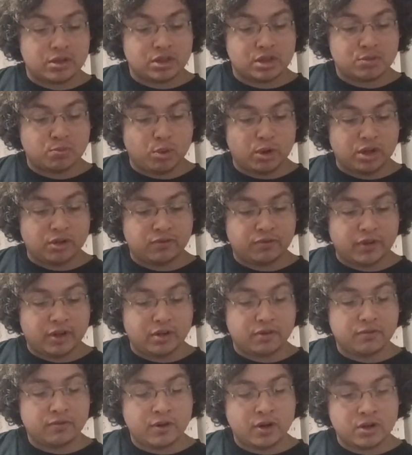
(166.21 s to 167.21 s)
So it's pointer
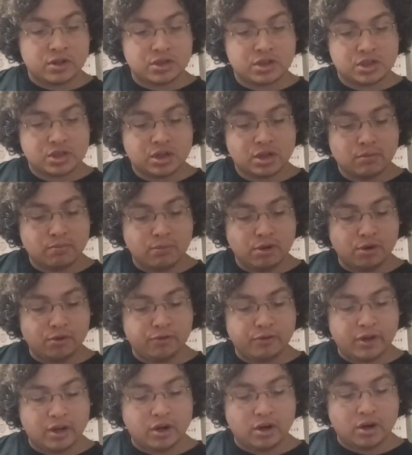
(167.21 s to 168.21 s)
finger first, middle
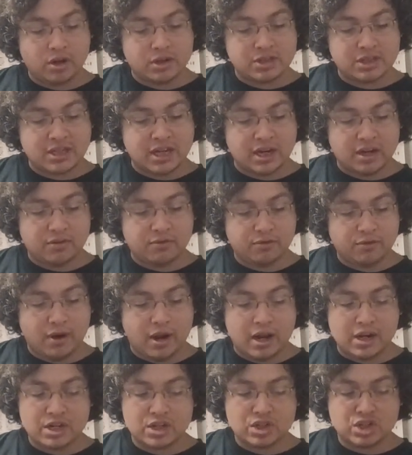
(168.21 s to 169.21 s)
finger on 2nd
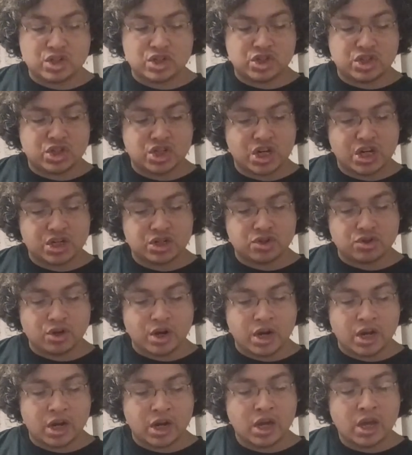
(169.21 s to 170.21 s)
fret G
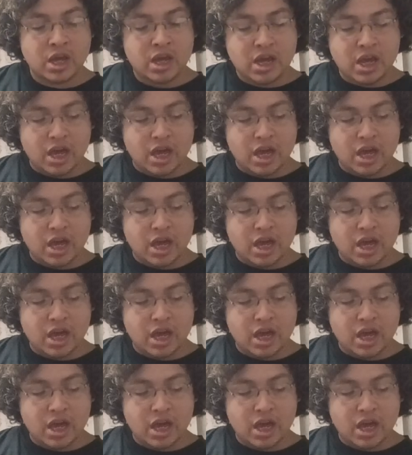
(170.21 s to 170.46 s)
string,